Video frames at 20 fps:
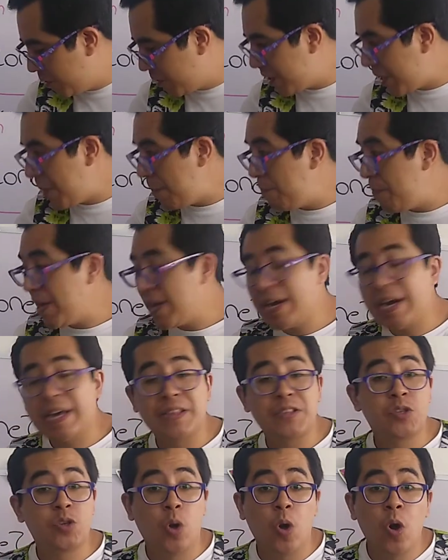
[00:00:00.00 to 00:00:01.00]
You can pick
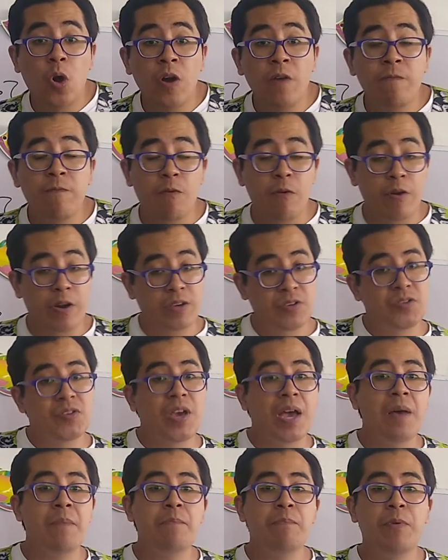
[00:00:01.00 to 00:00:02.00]
a toy, for
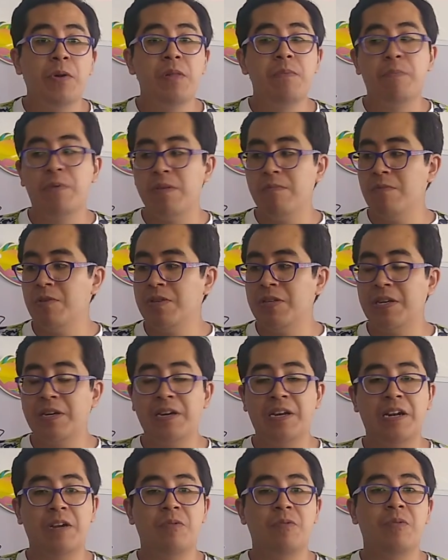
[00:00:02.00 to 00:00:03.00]
example, podemos
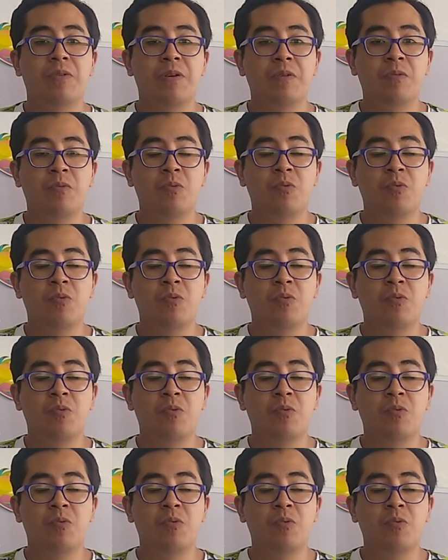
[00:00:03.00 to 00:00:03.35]
agarrar un,